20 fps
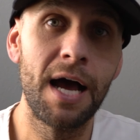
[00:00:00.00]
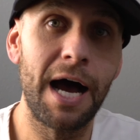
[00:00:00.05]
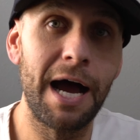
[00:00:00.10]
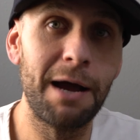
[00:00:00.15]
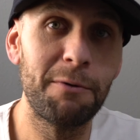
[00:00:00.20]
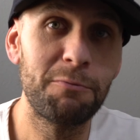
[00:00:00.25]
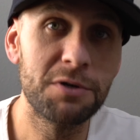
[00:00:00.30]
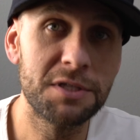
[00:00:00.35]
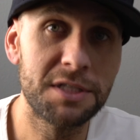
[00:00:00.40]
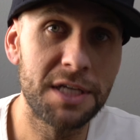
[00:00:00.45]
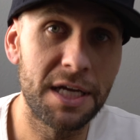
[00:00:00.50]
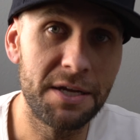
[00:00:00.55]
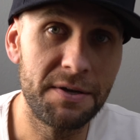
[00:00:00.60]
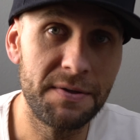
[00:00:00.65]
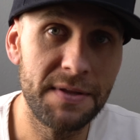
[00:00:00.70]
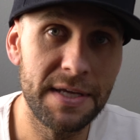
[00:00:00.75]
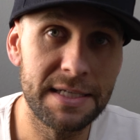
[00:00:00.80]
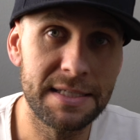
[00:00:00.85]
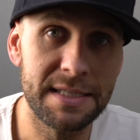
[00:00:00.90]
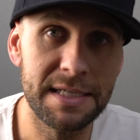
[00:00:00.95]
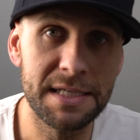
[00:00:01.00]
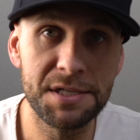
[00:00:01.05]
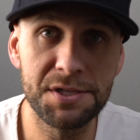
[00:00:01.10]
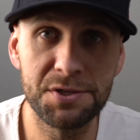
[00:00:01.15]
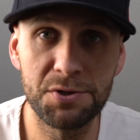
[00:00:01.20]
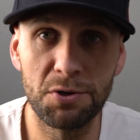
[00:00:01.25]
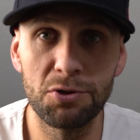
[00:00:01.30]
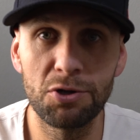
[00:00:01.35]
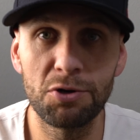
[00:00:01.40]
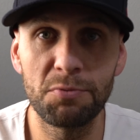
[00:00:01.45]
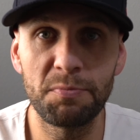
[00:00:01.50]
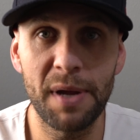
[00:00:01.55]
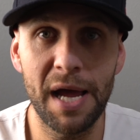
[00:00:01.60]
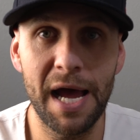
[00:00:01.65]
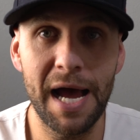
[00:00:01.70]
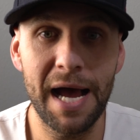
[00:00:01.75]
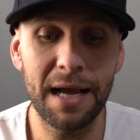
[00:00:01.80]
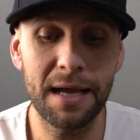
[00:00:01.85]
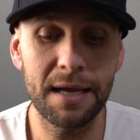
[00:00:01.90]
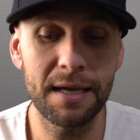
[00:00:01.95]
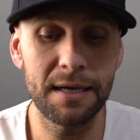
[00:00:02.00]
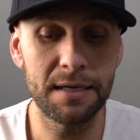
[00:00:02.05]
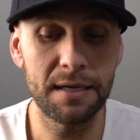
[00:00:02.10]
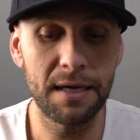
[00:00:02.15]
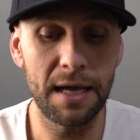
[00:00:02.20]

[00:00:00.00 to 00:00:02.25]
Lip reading: I will tell you this, the solar pack